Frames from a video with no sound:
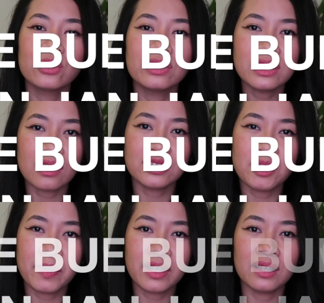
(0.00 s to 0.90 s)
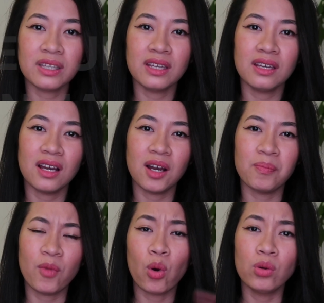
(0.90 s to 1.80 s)
So these are typically
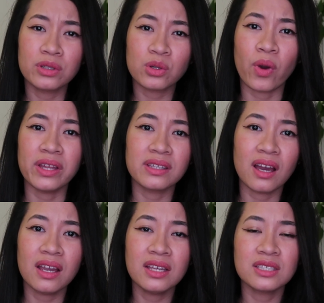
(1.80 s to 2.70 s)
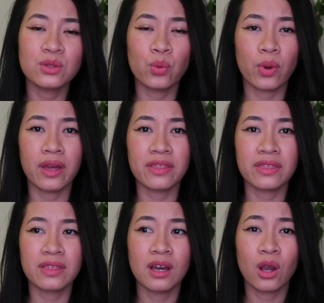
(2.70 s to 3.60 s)
older white guys with
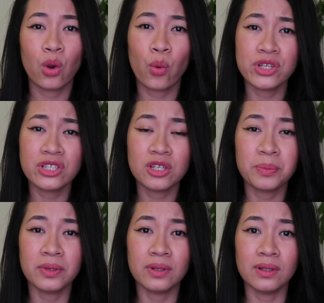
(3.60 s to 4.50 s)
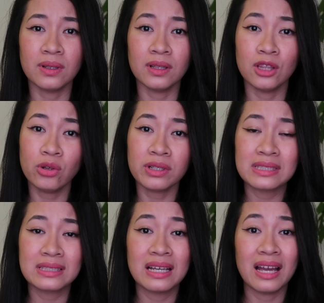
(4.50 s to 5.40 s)
questionable
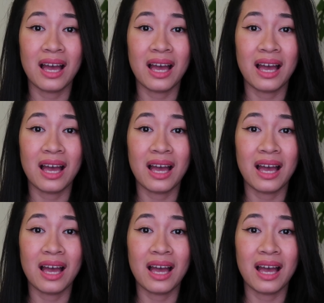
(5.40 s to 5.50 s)
looks,